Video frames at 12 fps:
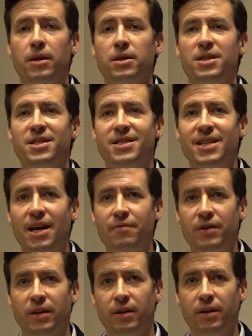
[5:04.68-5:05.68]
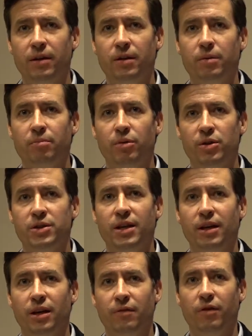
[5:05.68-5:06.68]
7%
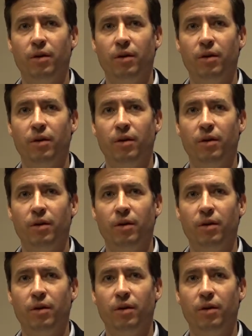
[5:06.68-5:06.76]
of